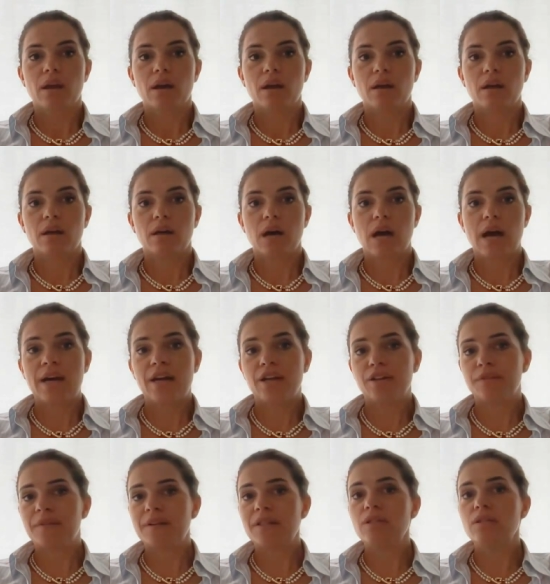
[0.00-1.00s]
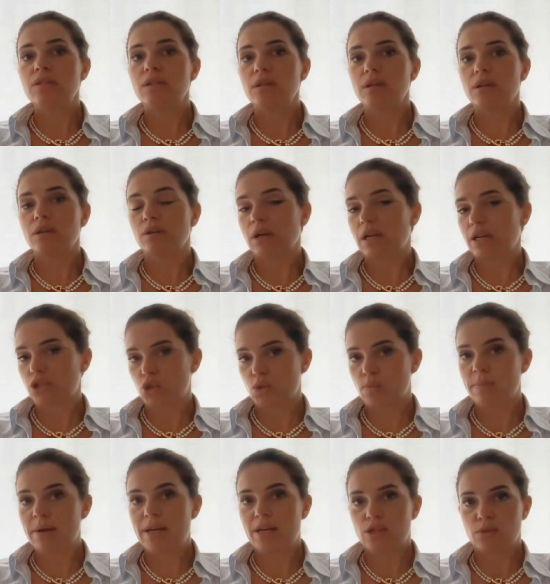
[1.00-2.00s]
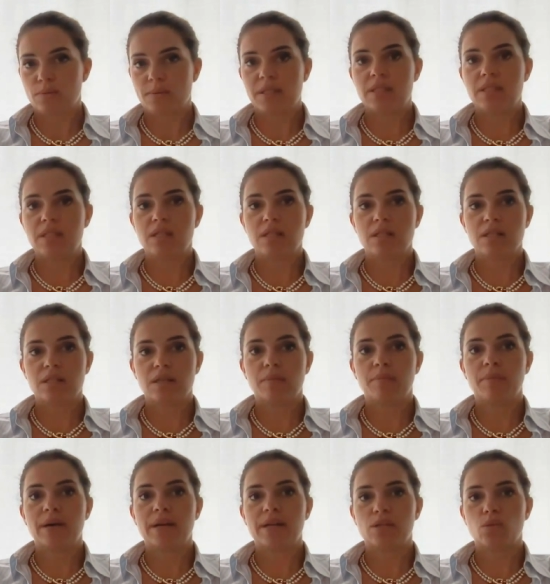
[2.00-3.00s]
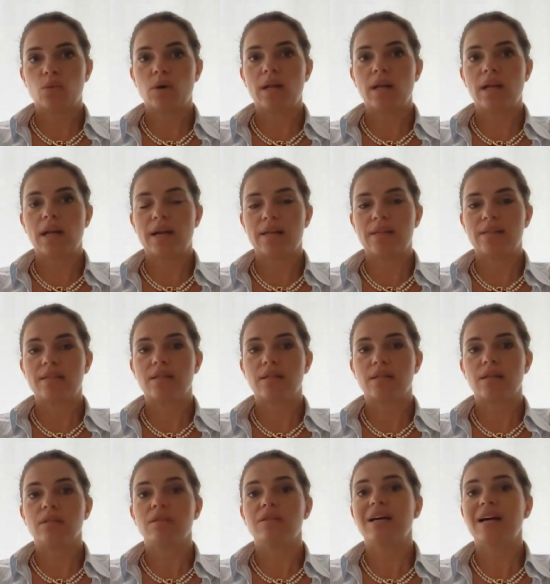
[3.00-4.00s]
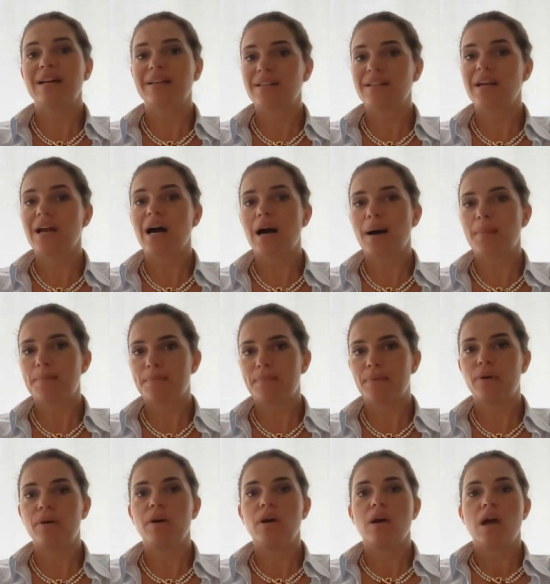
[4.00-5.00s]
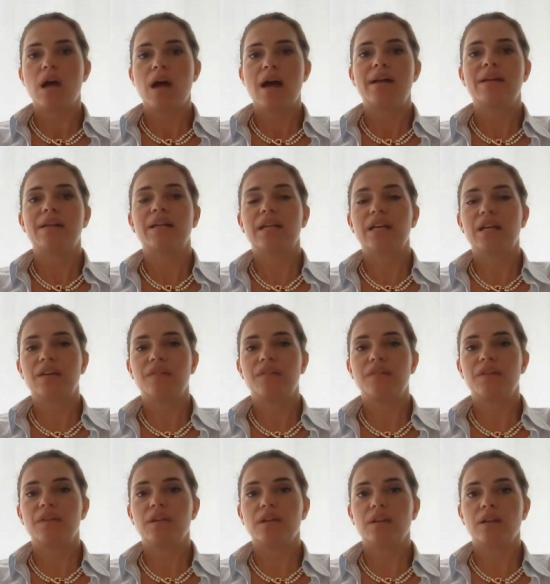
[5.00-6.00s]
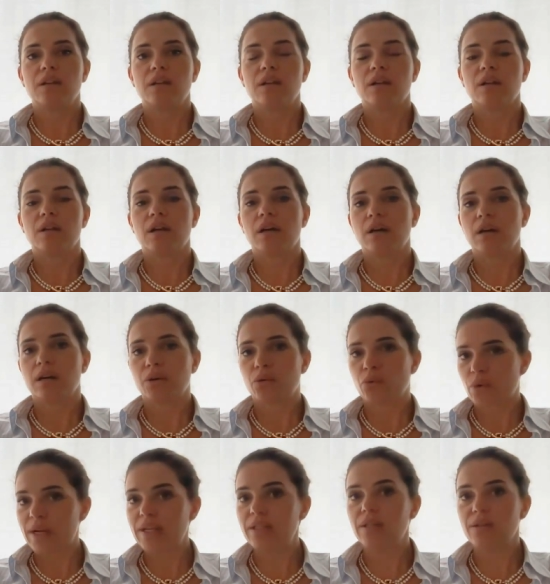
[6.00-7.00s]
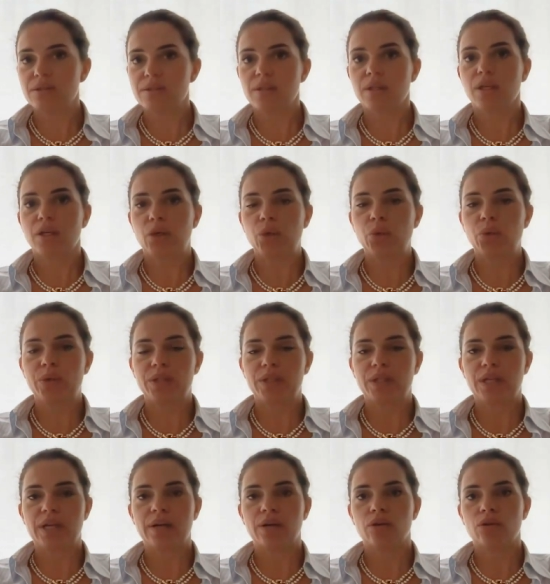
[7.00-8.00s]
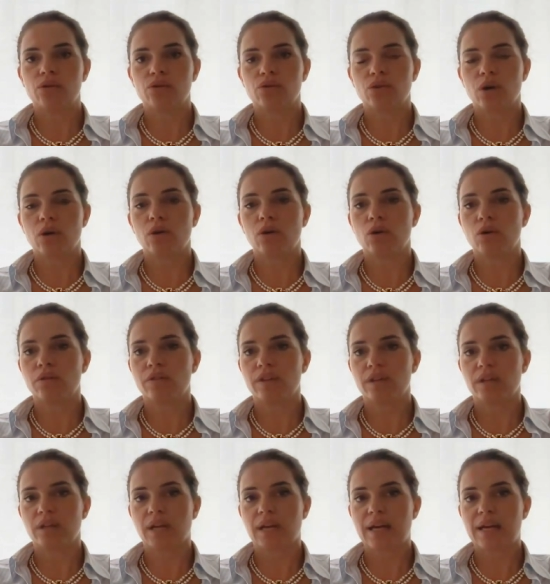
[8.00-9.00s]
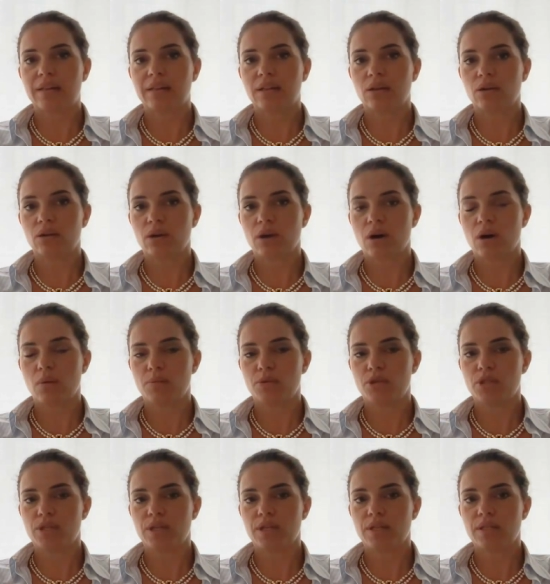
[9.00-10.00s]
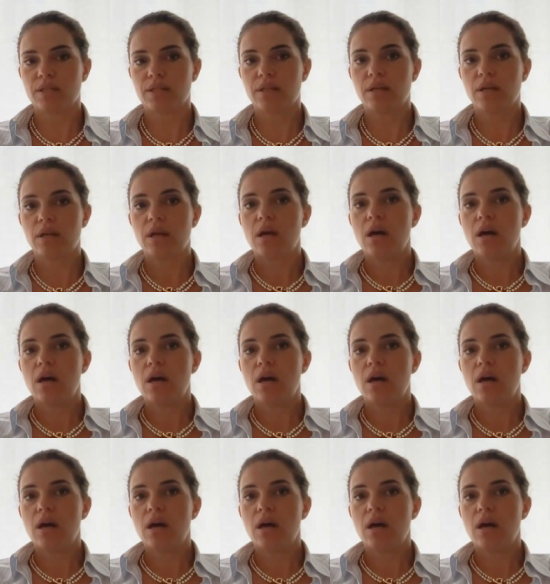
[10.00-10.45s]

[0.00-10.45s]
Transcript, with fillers: Uh, an advanced uh, collection management system, as well as uh, tidy up and giving uh, greater security and control over the catalog objects, uh,